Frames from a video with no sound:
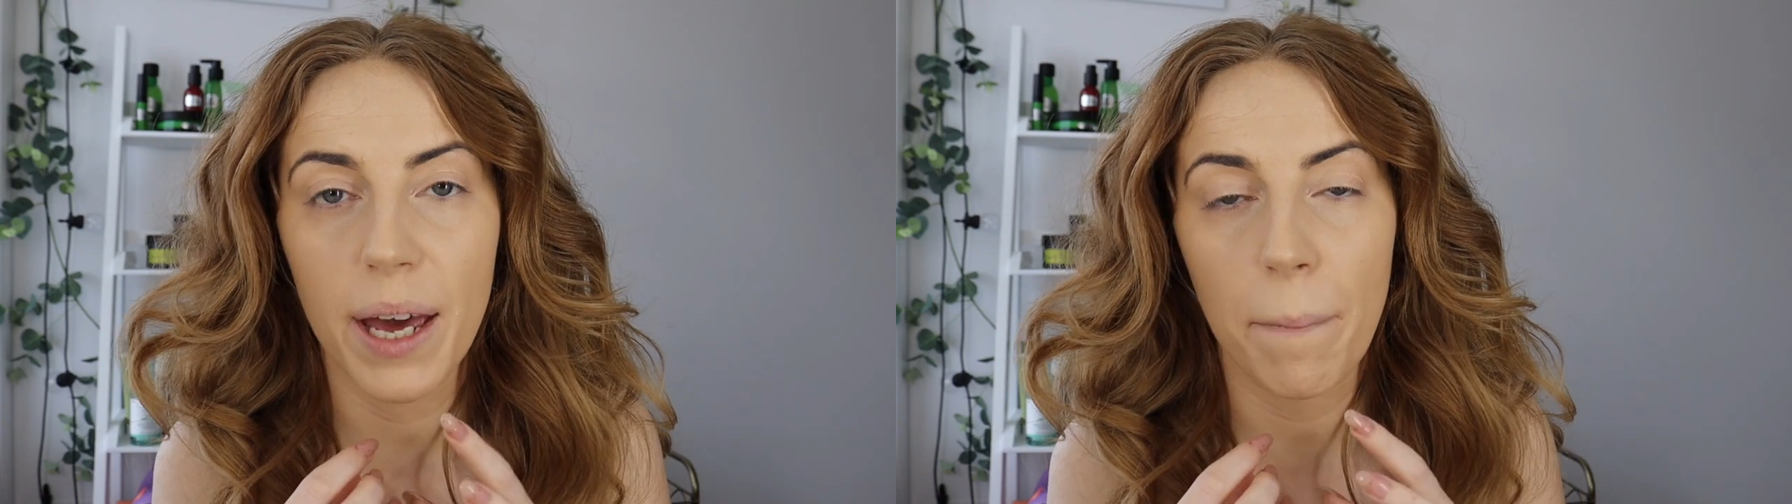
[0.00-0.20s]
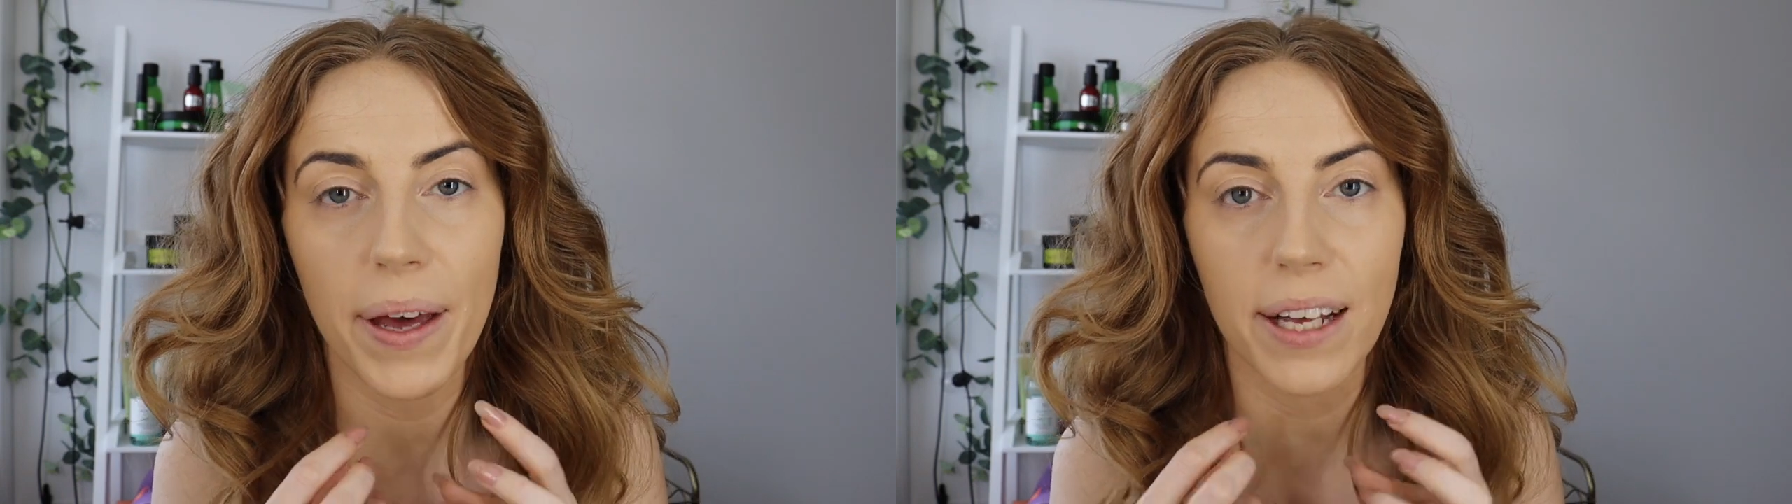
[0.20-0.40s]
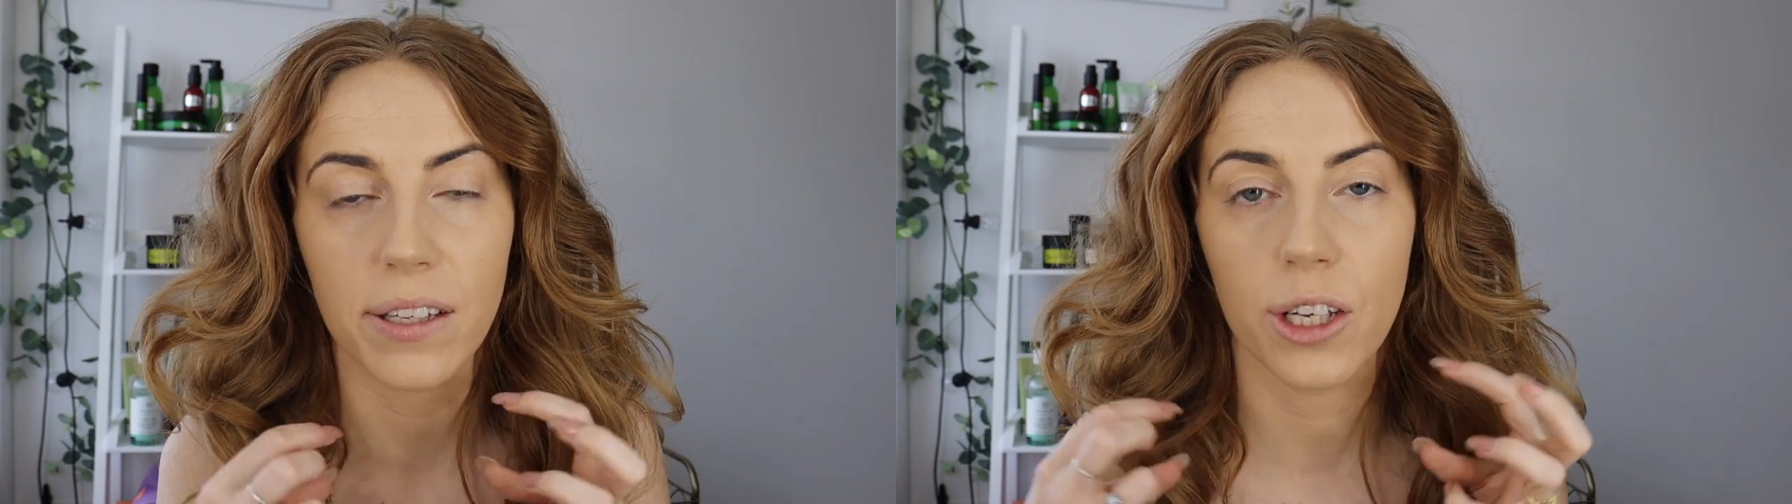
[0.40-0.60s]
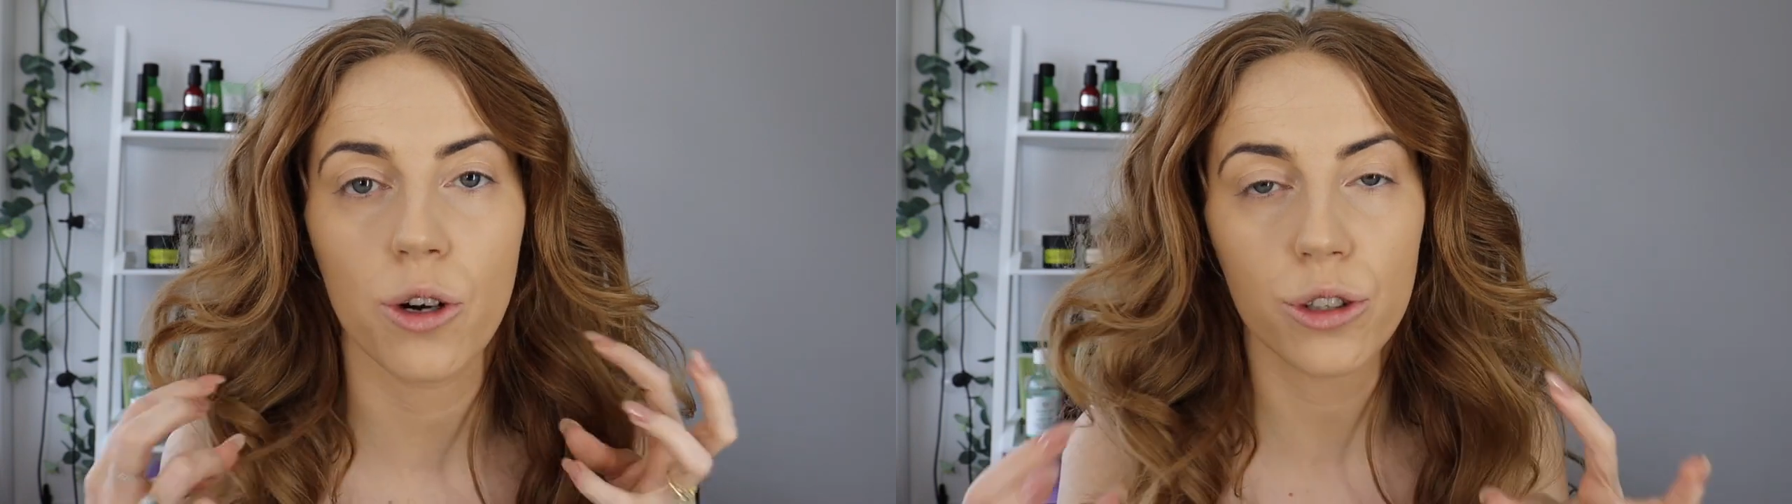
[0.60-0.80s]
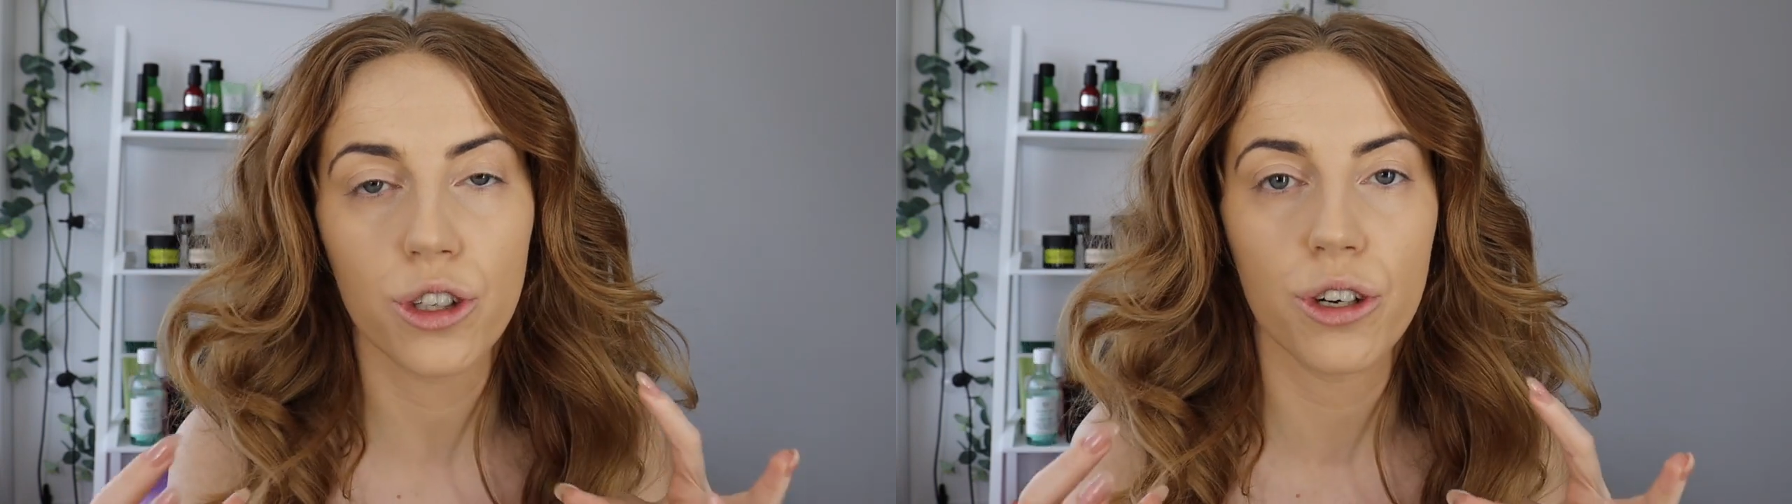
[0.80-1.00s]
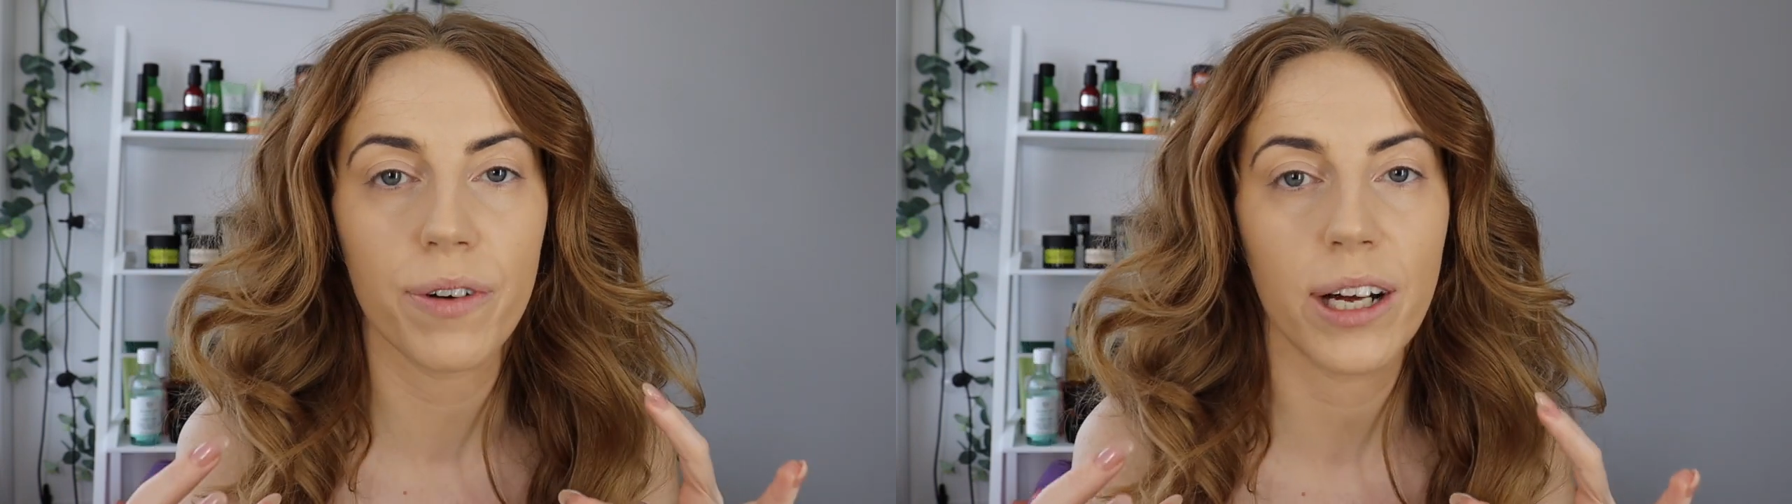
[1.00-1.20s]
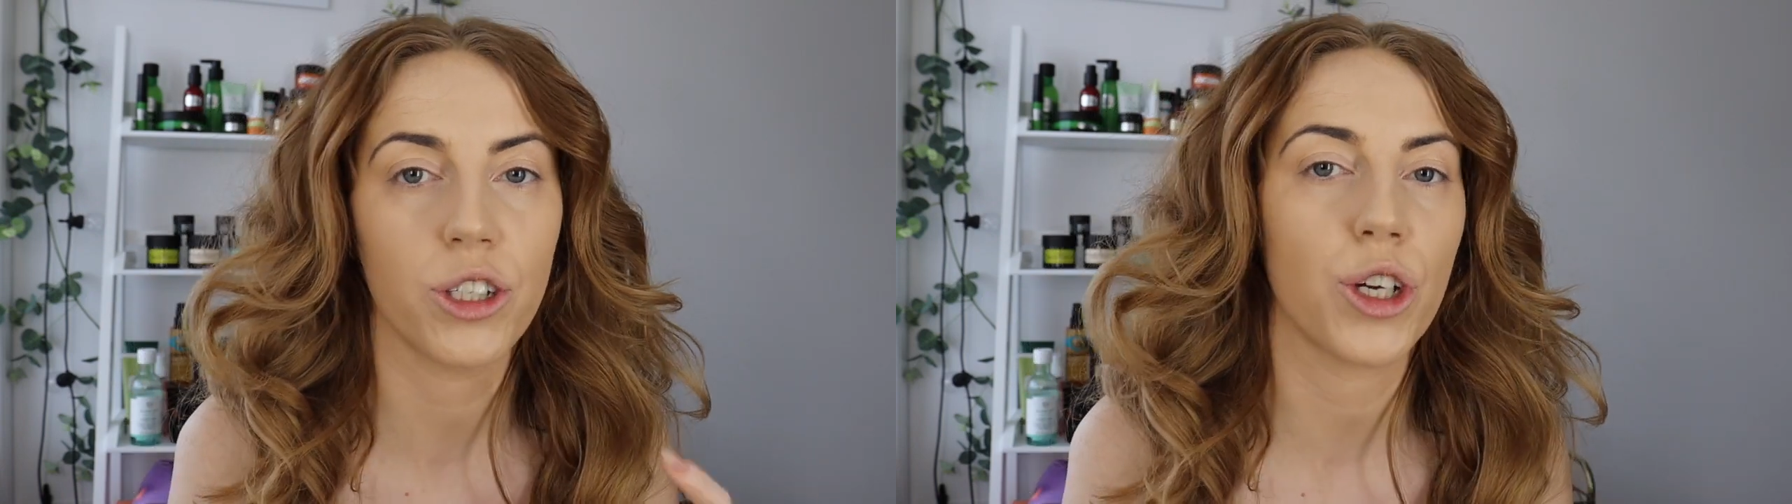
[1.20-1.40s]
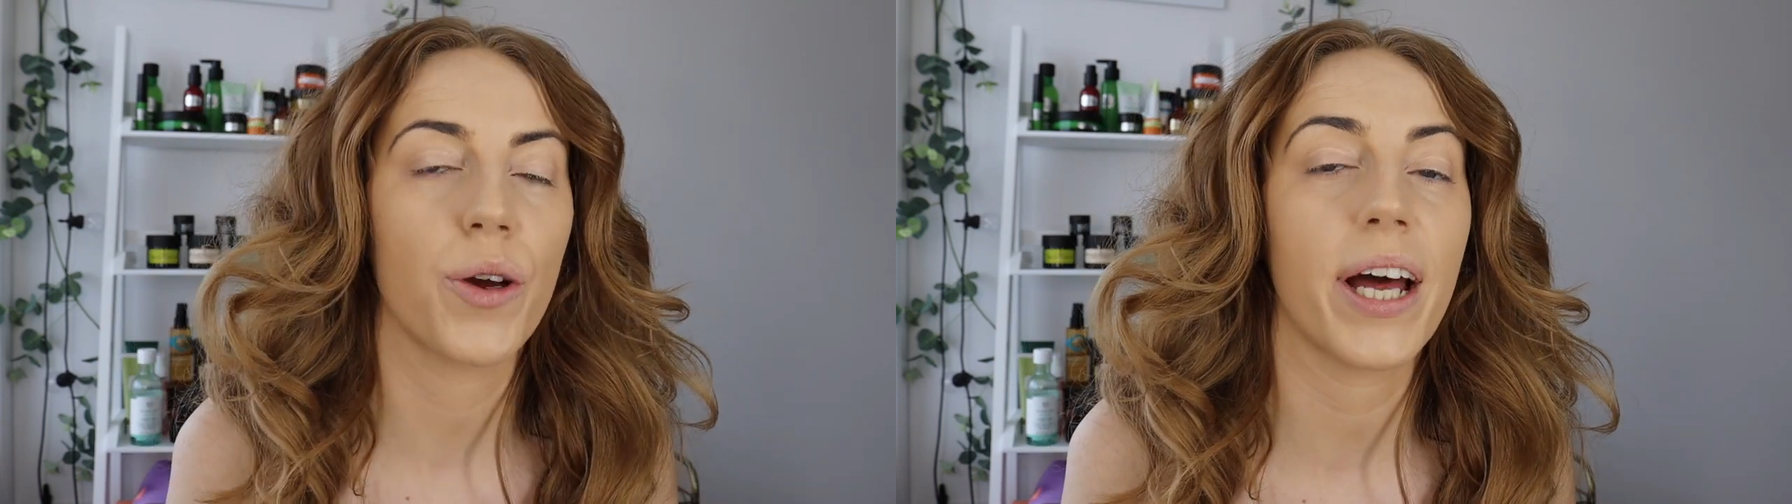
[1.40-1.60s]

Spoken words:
it meets the oxygen around you,